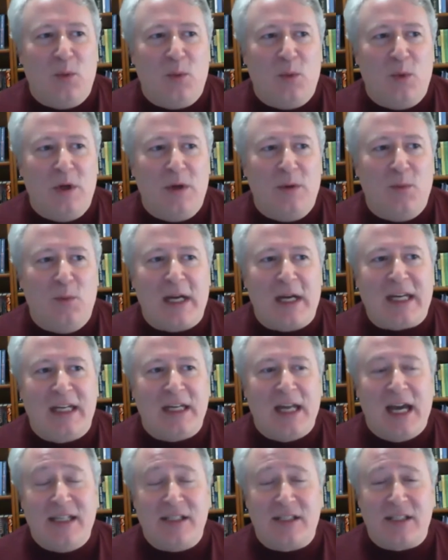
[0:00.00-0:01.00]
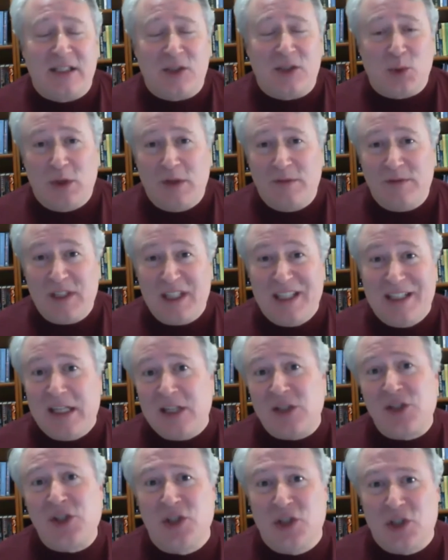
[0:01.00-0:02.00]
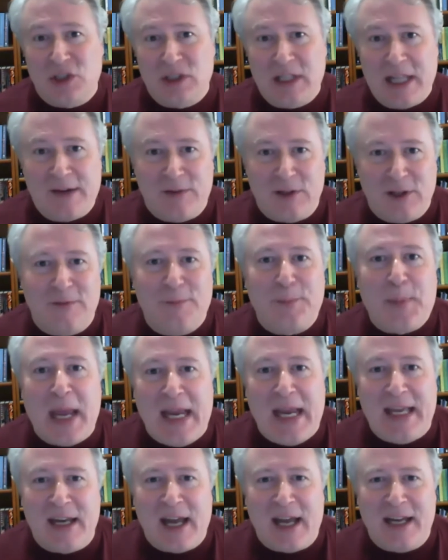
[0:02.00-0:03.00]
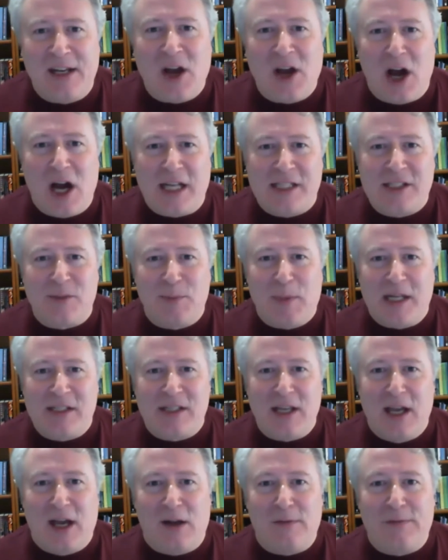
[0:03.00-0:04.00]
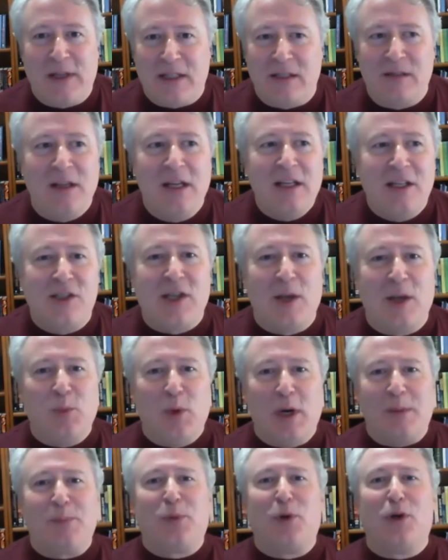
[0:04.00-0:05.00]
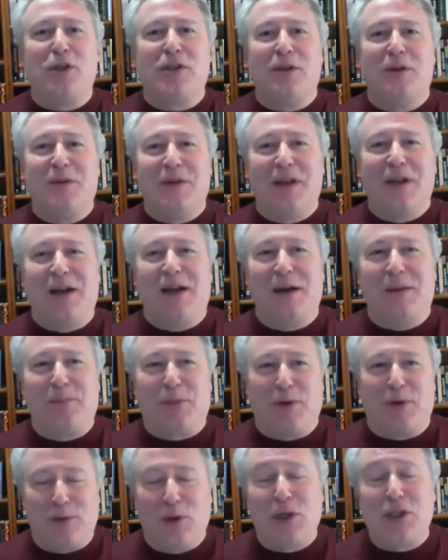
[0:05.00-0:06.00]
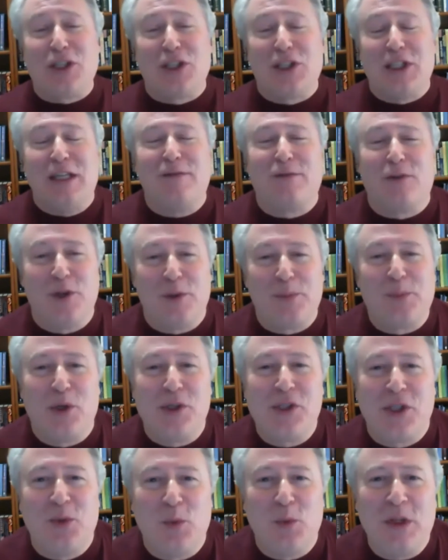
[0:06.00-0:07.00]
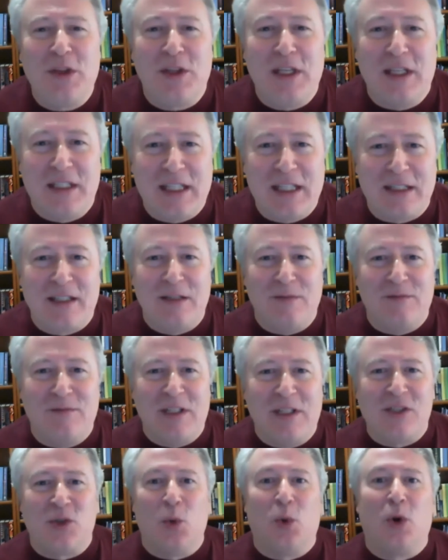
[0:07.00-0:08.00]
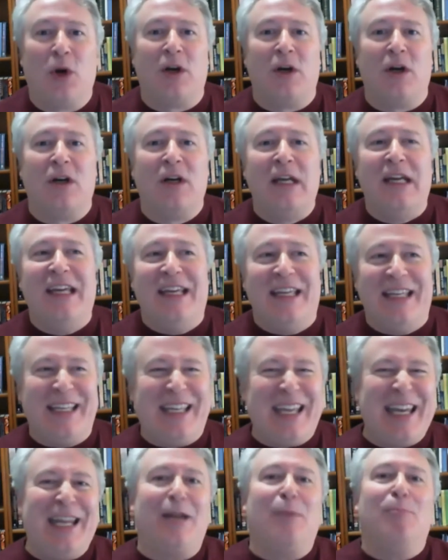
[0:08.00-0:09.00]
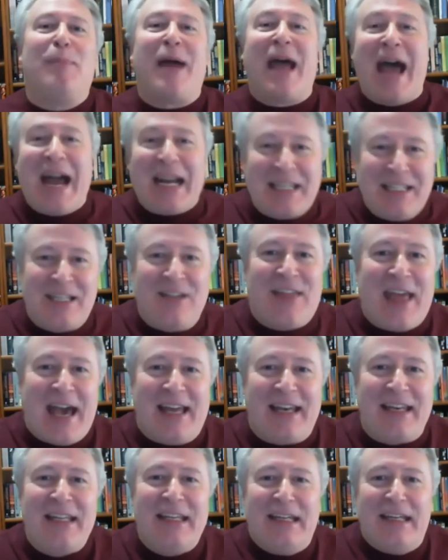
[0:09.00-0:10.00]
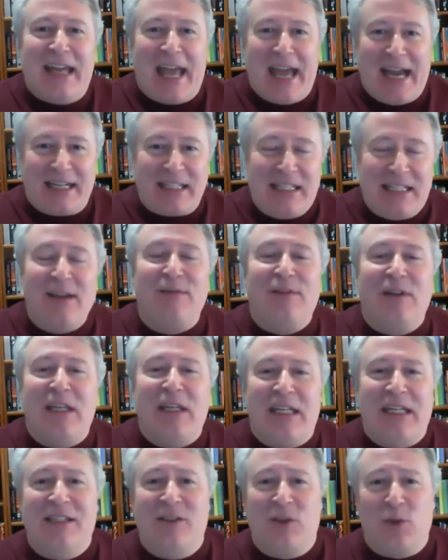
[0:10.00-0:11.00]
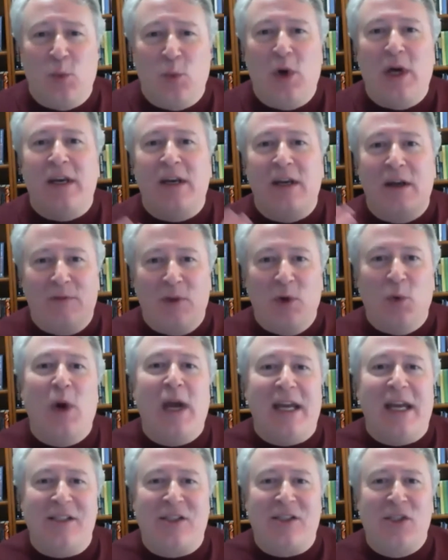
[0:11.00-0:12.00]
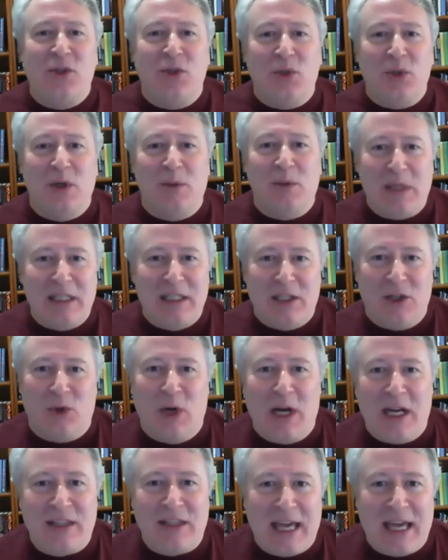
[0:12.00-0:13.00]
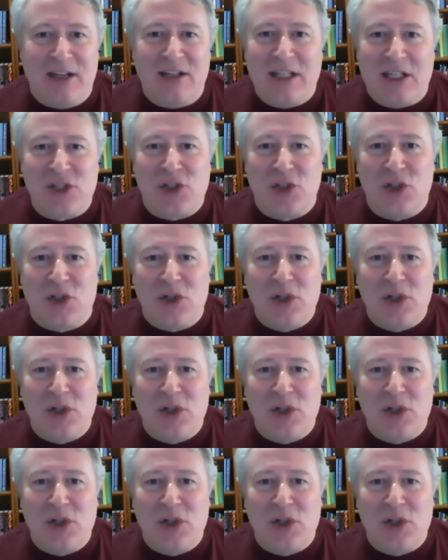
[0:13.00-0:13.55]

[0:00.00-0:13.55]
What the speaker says: recognizing sort of the additional level of pain I'd caused myself, and somewhat perversely for the person with the addictive disorder, getting back to that activity is one of the ways to ameliorate that additional